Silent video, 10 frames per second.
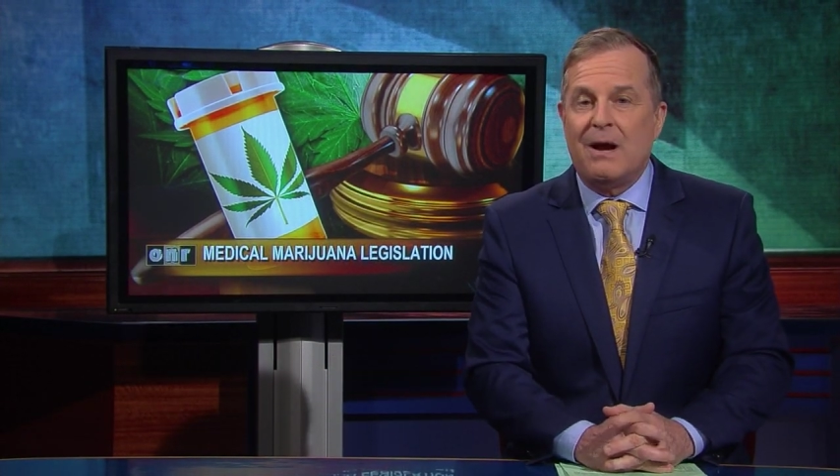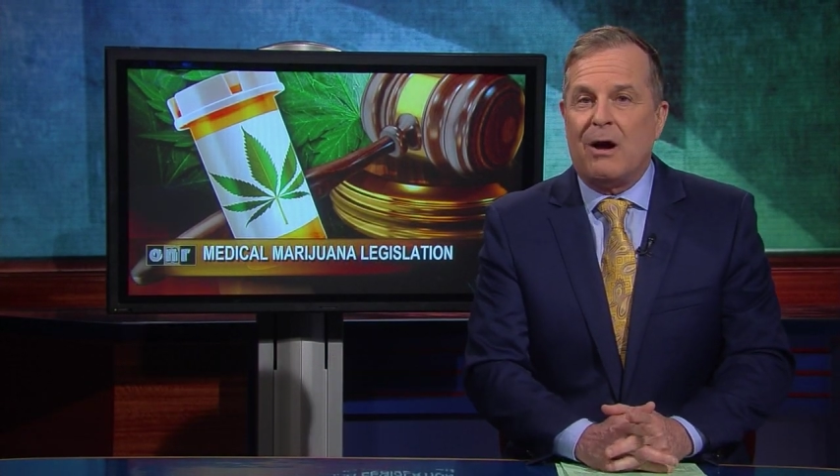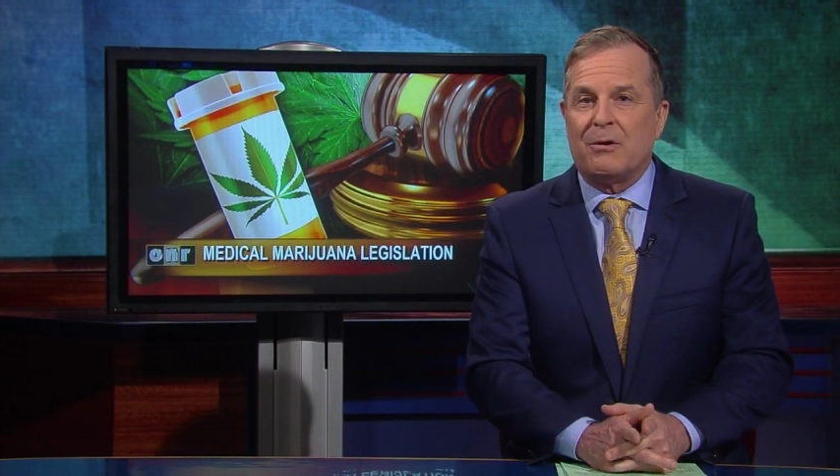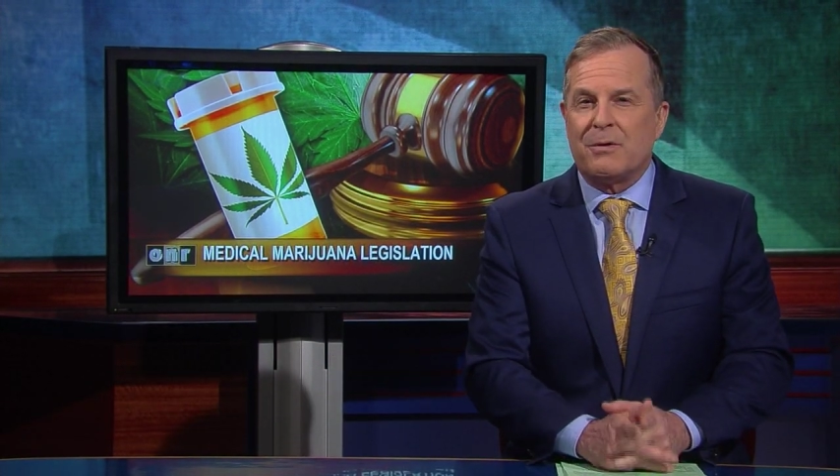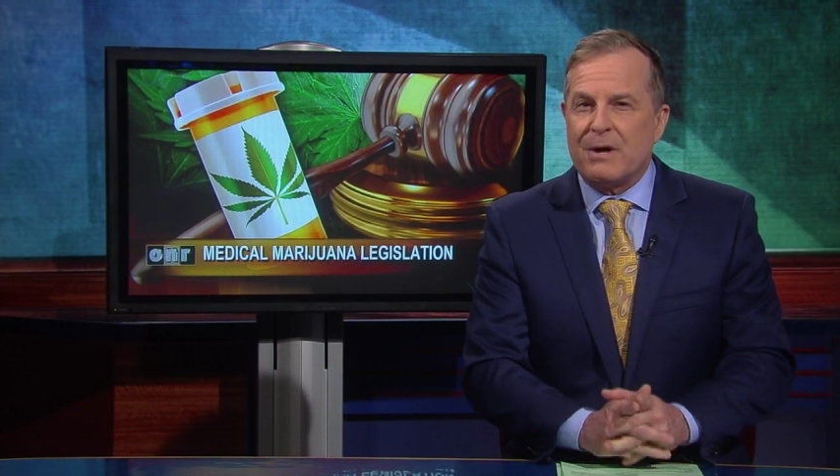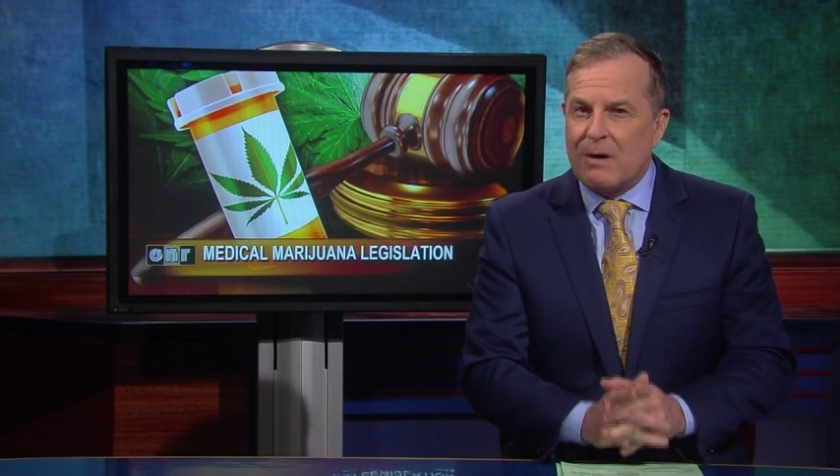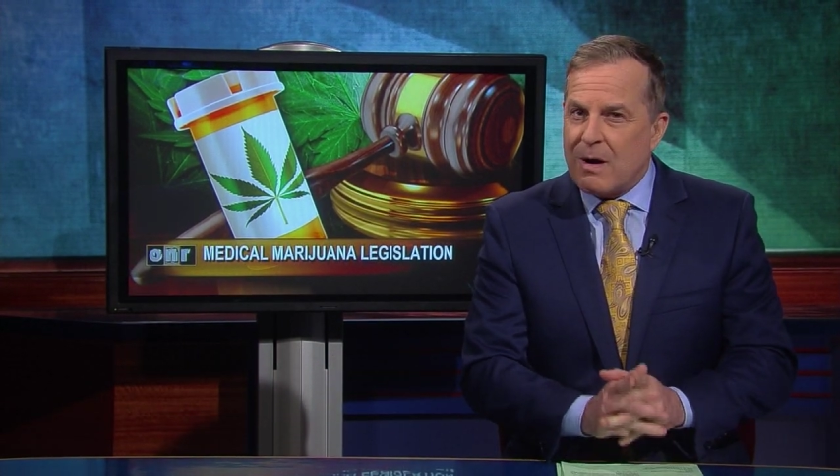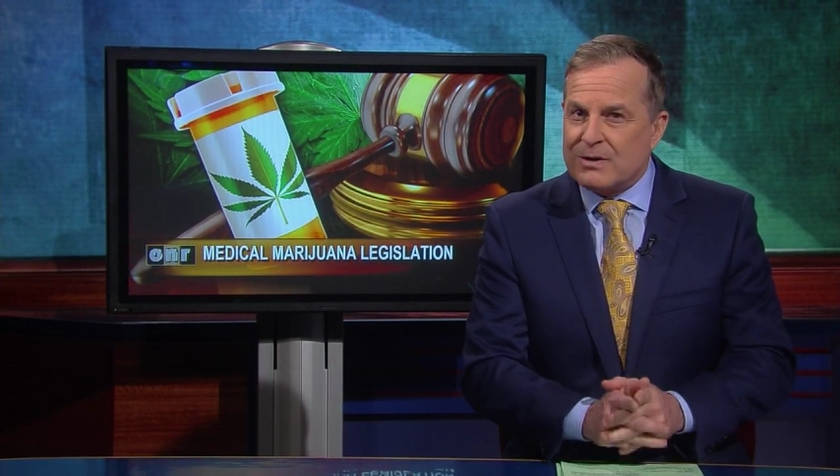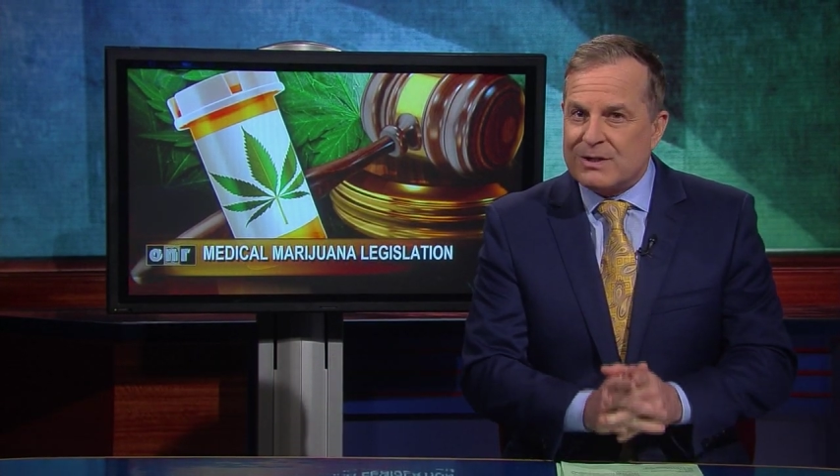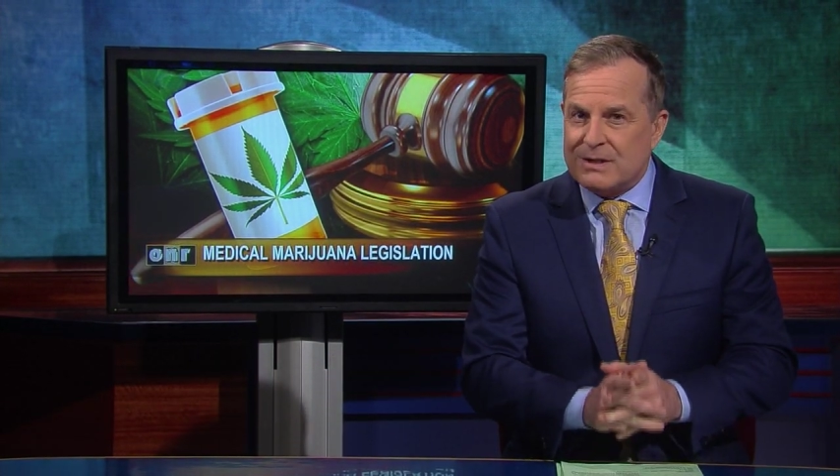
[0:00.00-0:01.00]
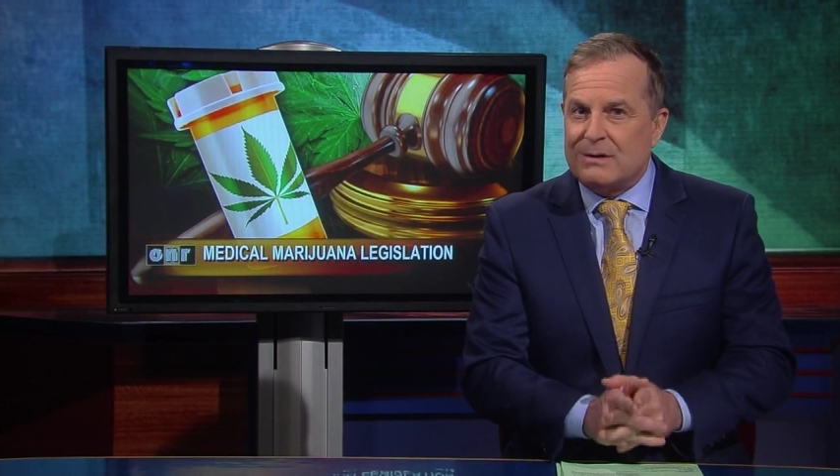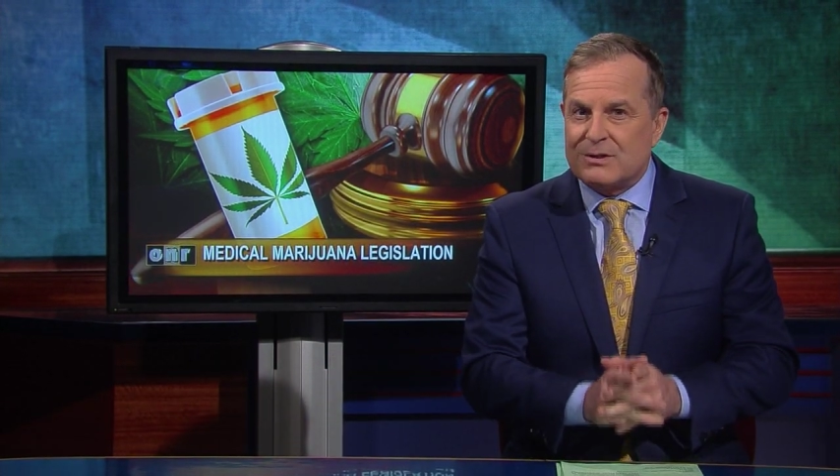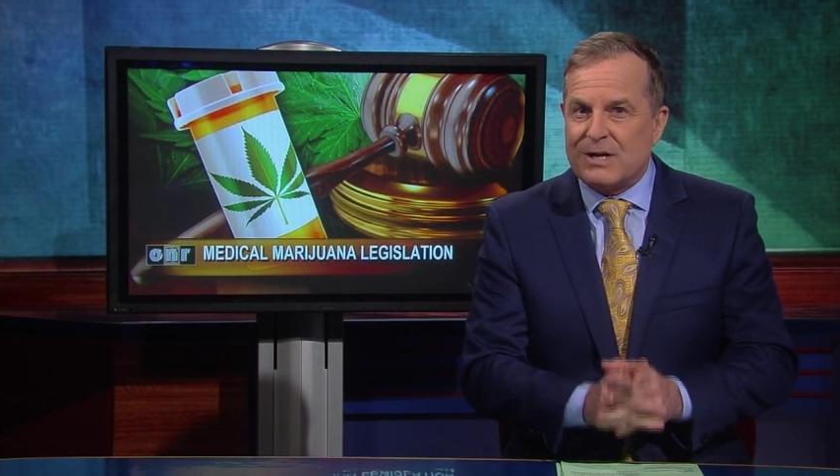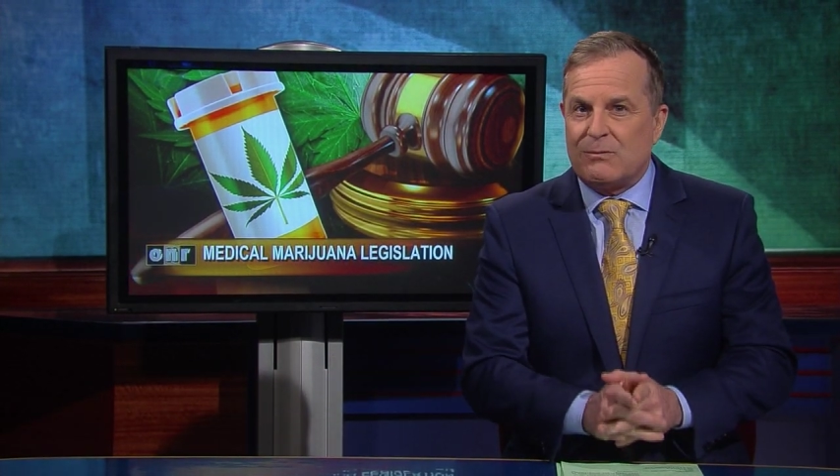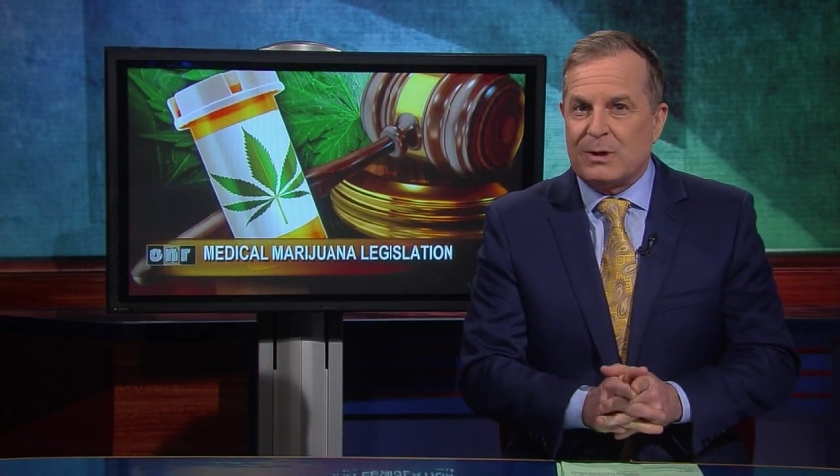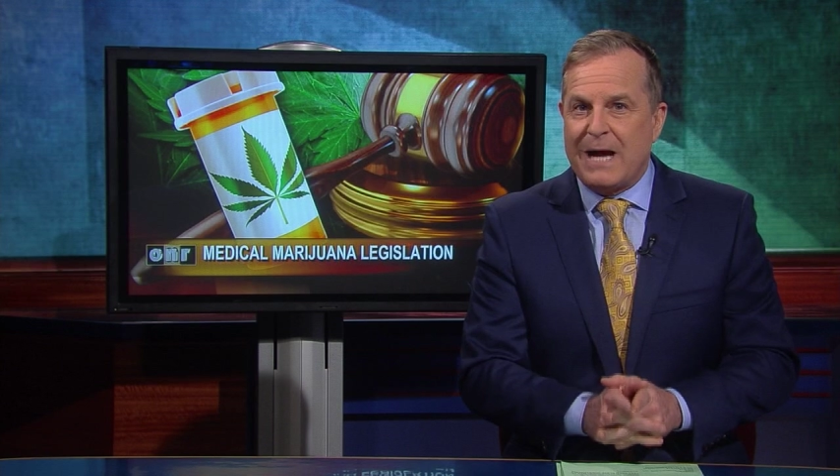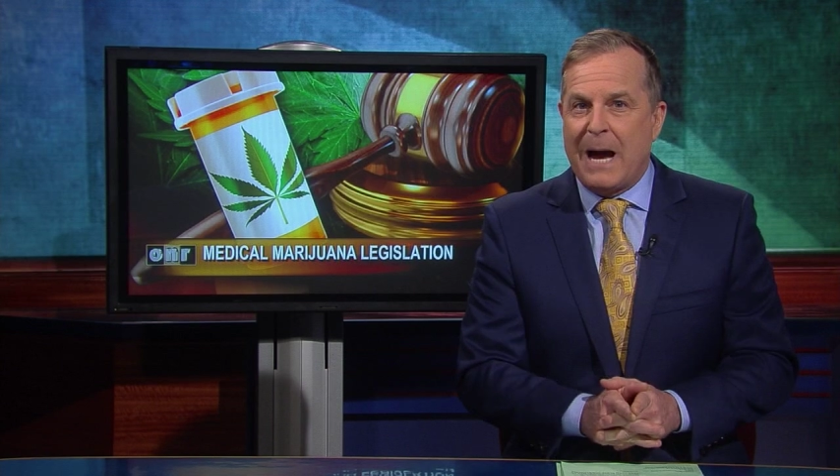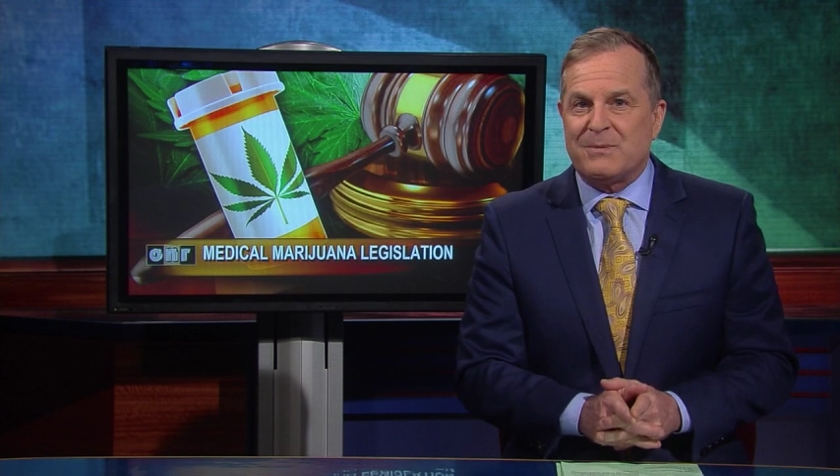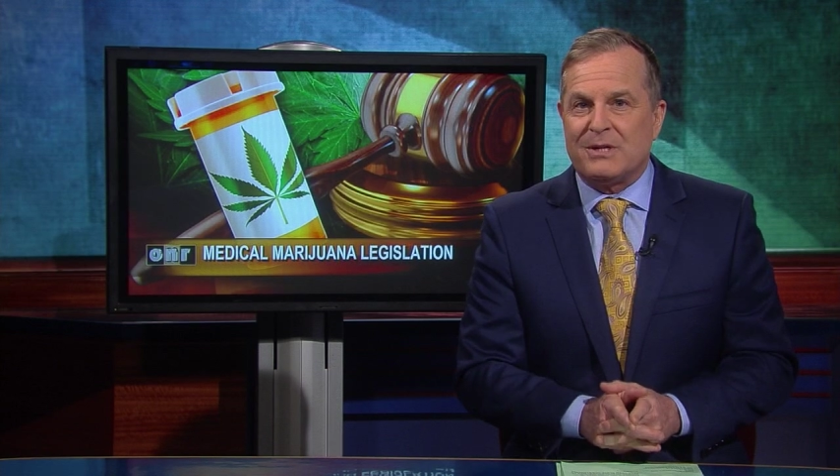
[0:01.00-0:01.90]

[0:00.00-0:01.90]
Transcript: Although there are still several gaps